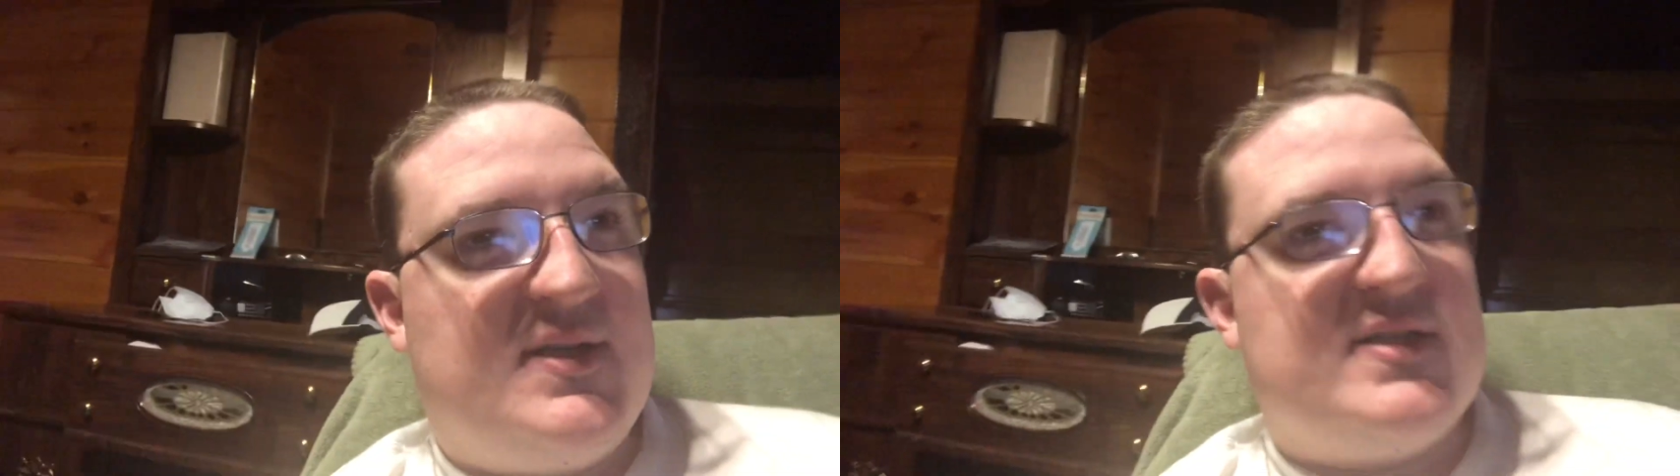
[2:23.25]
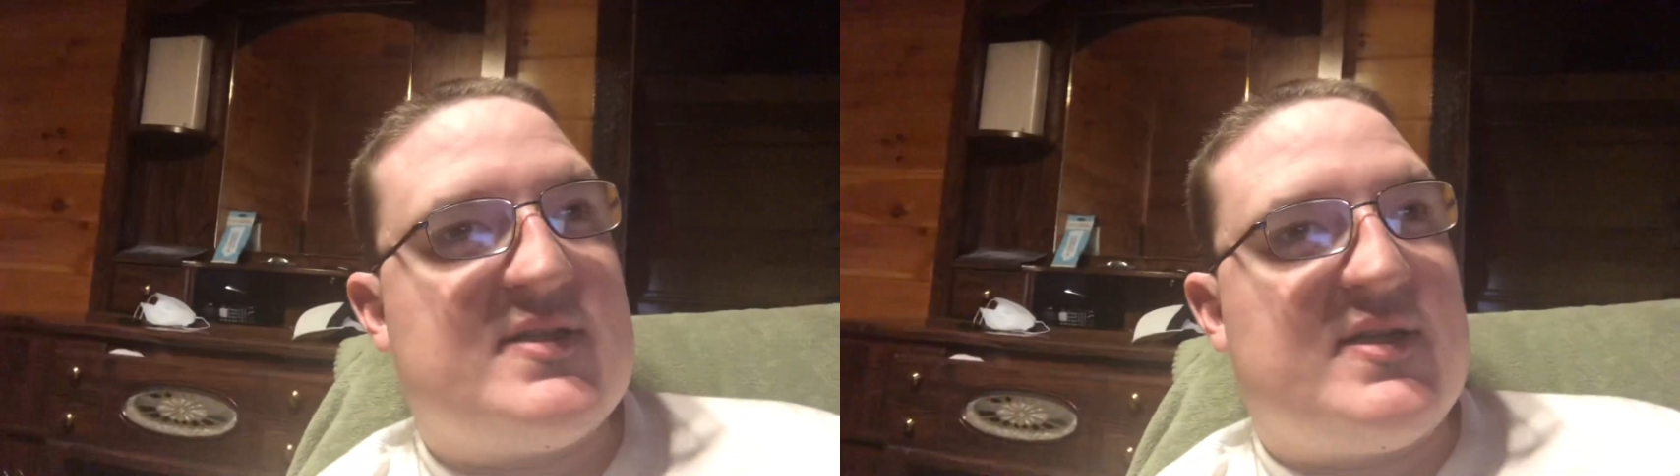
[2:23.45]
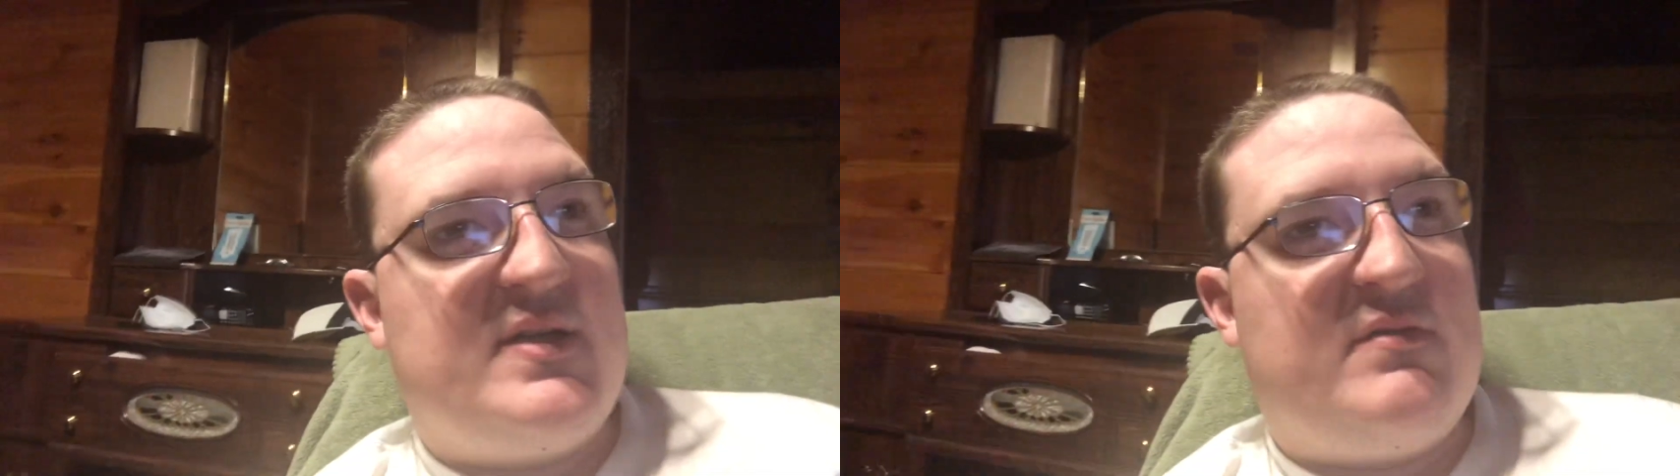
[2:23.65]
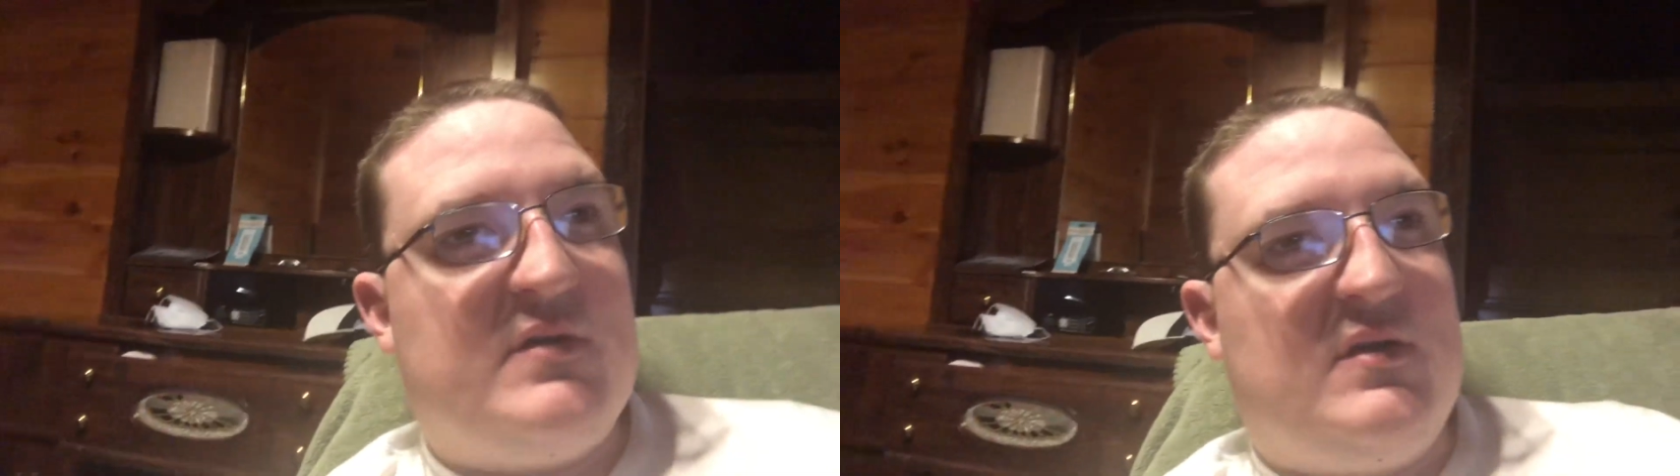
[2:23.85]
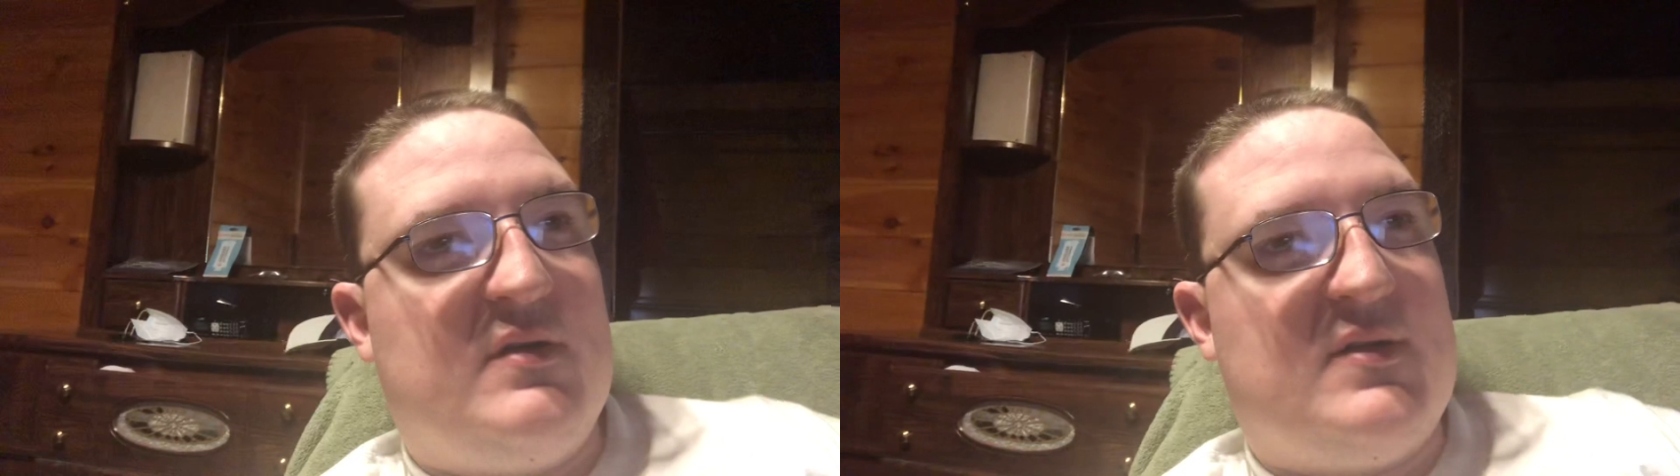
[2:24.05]
Disney
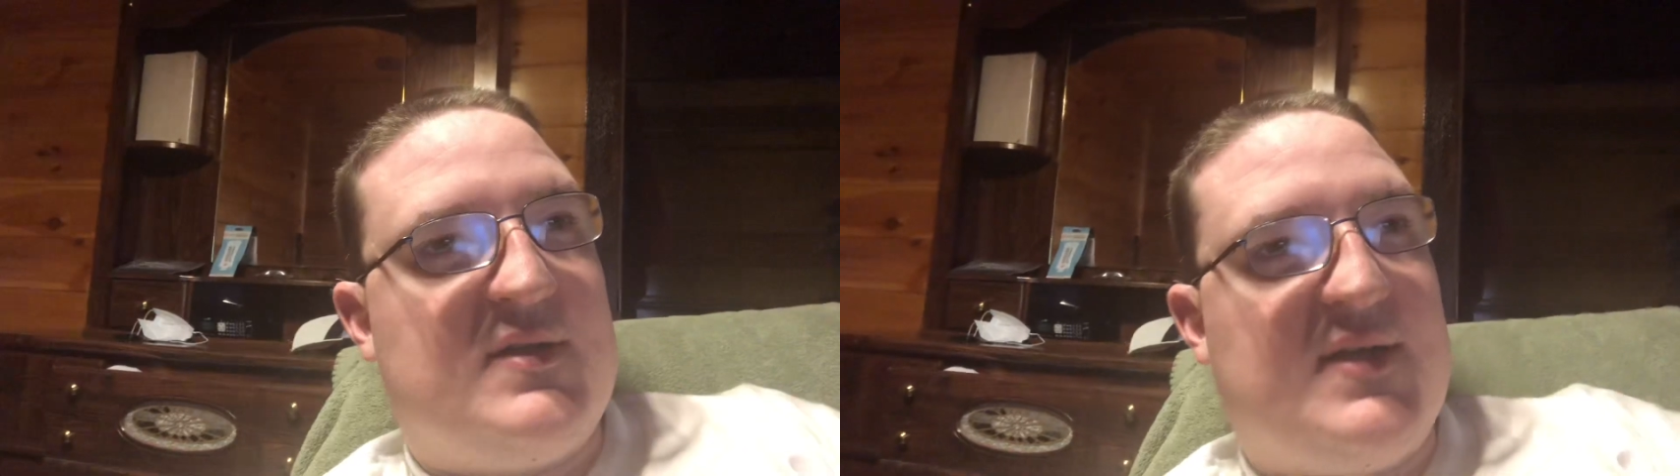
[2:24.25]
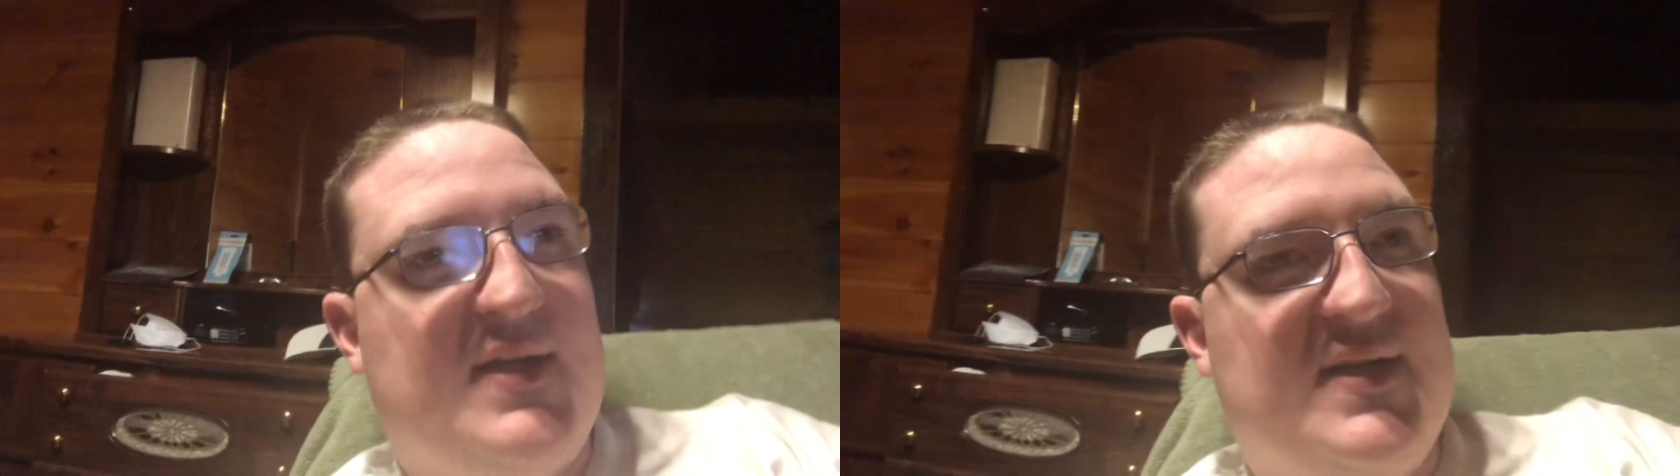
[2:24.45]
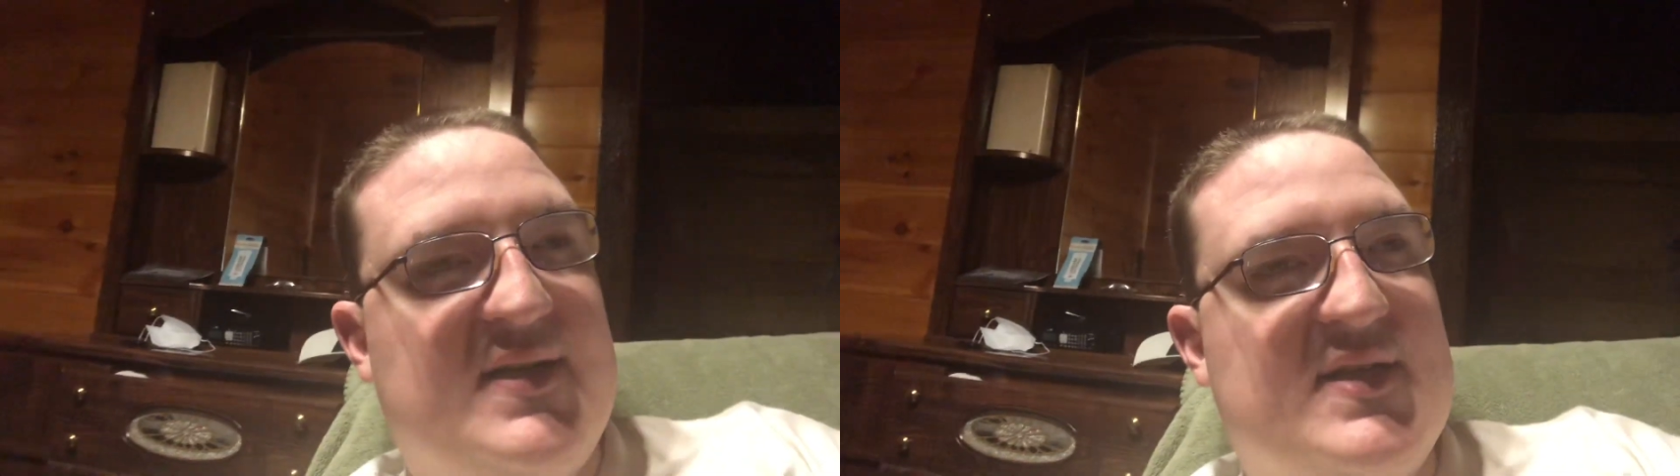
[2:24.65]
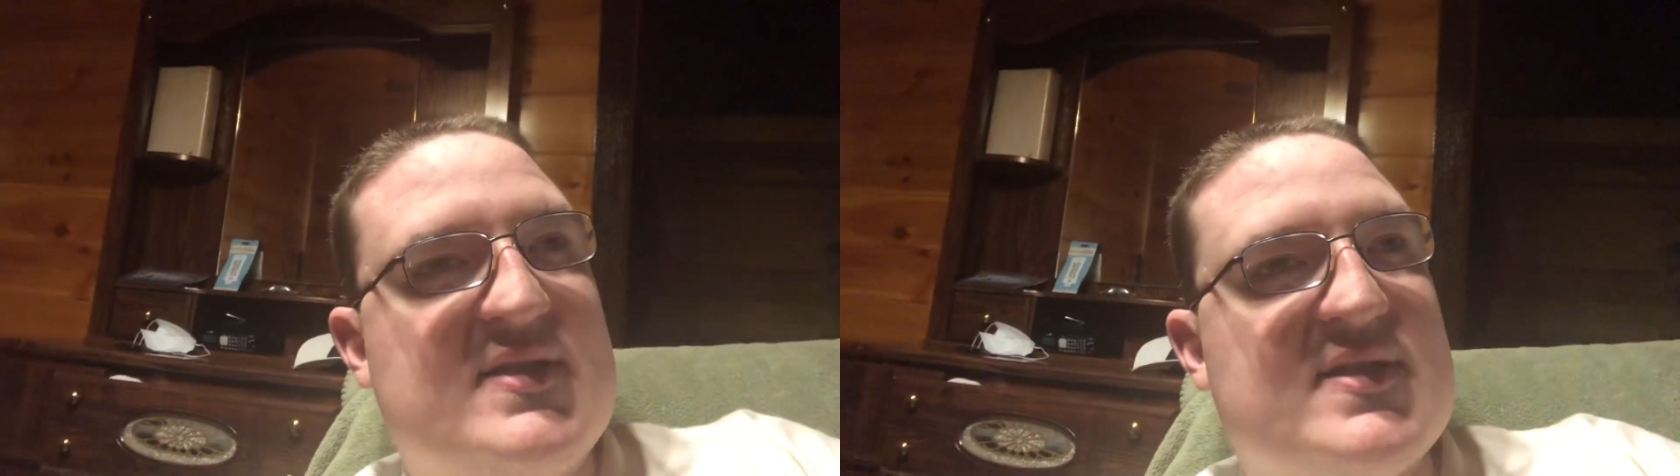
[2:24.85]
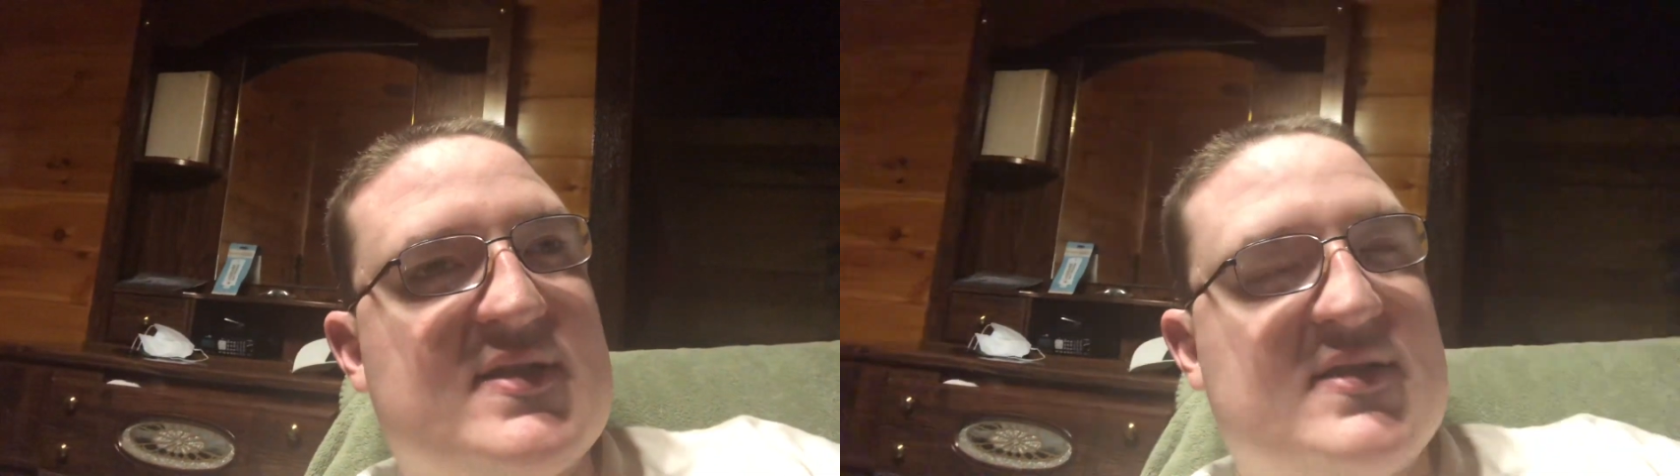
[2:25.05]
World, and
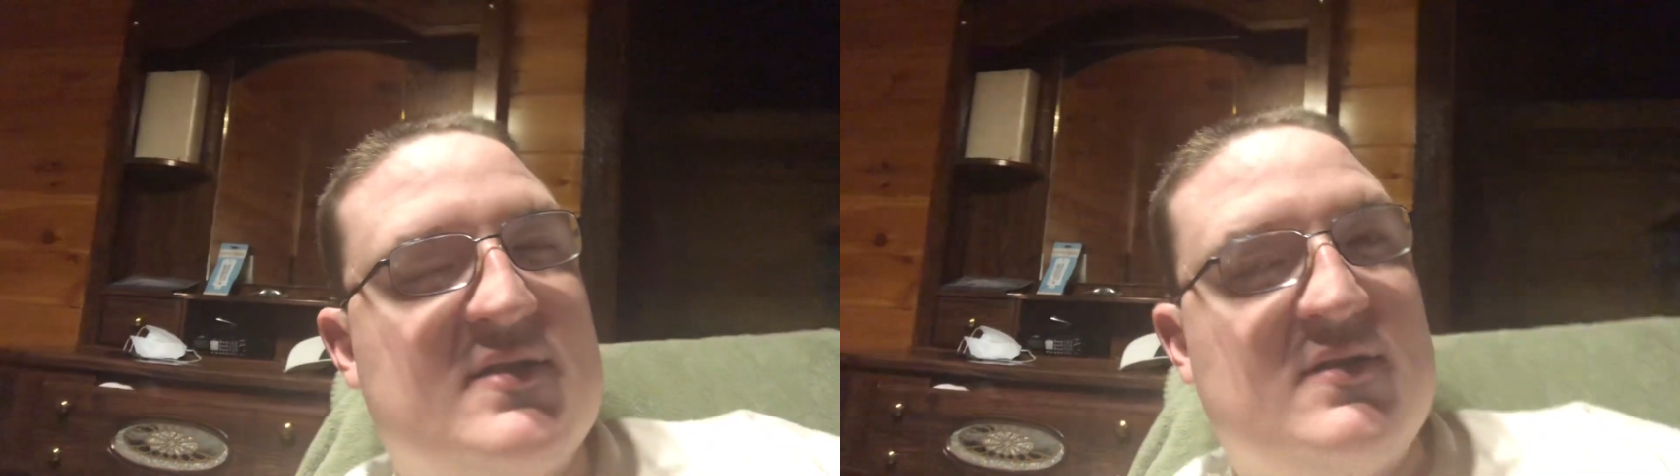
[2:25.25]
this